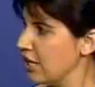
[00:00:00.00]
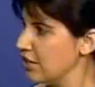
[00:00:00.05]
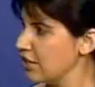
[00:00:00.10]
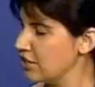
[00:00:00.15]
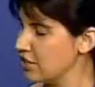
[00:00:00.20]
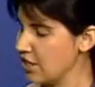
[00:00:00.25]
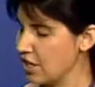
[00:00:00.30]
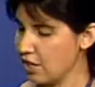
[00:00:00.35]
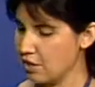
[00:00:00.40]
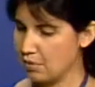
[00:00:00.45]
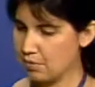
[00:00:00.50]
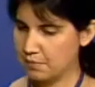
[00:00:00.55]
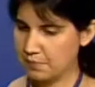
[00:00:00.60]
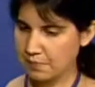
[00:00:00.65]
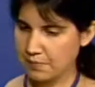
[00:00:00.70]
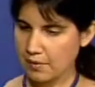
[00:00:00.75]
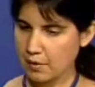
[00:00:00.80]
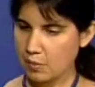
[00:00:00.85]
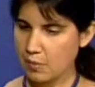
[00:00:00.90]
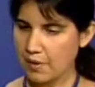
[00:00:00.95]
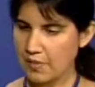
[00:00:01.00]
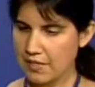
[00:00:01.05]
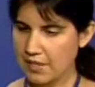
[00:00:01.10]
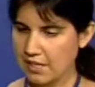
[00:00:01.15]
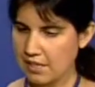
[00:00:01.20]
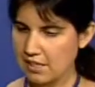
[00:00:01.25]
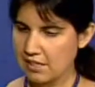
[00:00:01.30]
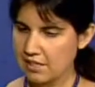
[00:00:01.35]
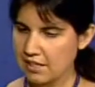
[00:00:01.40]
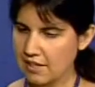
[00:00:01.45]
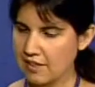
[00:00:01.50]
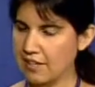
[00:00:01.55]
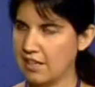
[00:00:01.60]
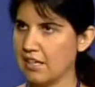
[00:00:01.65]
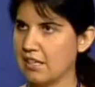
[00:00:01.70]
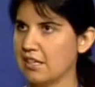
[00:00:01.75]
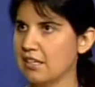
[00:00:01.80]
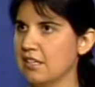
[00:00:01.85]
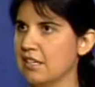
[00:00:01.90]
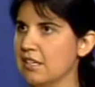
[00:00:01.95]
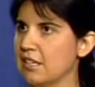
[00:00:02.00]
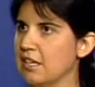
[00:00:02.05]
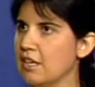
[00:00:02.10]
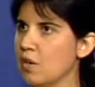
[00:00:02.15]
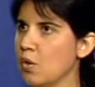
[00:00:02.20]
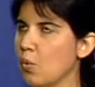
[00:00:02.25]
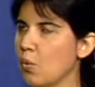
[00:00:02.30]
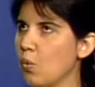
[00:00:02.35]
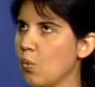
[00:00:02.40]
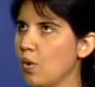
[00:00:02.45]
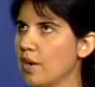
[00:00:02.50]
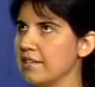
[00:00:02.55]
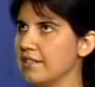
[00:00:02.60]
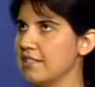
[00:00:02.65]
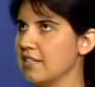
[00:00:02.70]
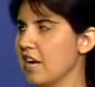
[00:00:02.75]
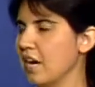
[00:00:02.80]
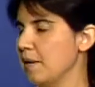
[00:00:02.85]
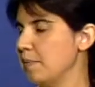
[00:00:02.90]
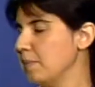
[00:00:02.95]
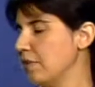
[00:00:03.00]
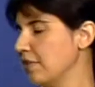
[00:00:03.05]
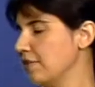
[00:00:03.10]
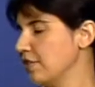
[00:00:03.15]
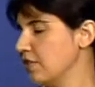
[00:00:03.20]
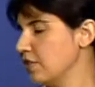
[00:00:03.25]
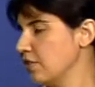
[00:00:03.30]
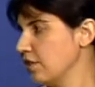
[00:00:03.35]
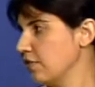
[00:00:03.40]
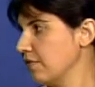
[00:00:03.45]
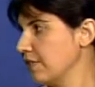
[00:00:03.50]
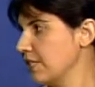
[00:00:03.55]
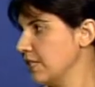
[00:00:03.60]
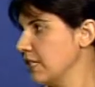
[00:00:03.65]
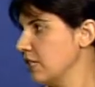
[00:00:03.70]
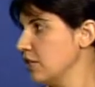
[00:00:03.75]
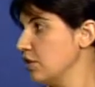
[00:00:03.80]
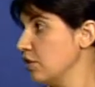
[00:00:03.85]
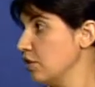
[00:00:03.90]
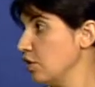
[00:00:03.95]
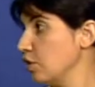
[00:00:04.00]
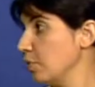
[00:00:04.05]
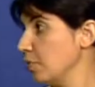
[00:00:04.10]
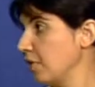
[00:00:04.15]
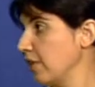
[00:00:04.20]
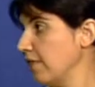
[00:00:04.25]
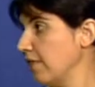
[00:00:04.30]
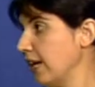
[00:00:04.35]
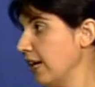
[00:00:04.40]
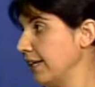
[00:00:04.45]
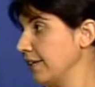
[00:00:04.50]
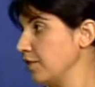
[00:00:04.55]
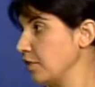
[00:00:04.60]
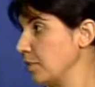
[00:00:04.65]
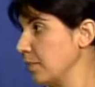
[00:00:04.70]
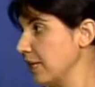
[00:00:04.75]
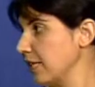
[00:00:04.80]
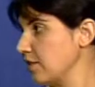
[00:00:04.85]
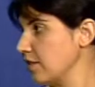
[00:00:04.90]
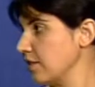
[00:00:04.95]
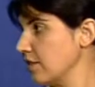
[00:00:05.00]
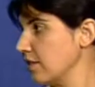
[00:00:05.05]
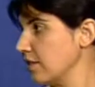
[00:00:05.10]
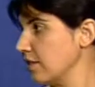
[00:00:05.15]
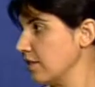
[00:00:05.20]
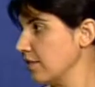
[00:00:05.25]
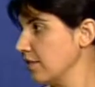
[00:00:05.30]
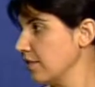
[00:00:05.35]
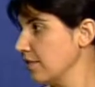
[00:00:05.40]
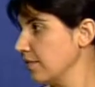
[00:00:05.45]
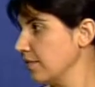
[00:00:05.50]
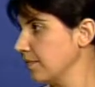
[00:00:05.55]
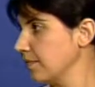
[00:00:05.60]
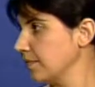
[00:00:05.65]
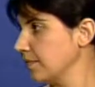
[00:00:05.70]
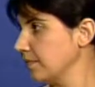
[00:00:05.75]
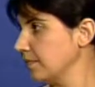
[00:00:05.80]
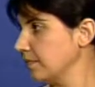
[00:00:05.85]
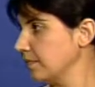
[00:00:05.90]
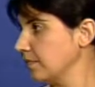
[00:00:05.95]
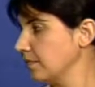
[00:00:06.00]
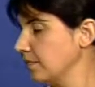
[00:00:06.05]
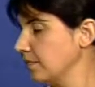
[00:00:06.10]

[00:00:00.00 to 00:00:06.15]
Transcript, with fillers: So, with the clinic, then, what type of services do you provide your patients? Well,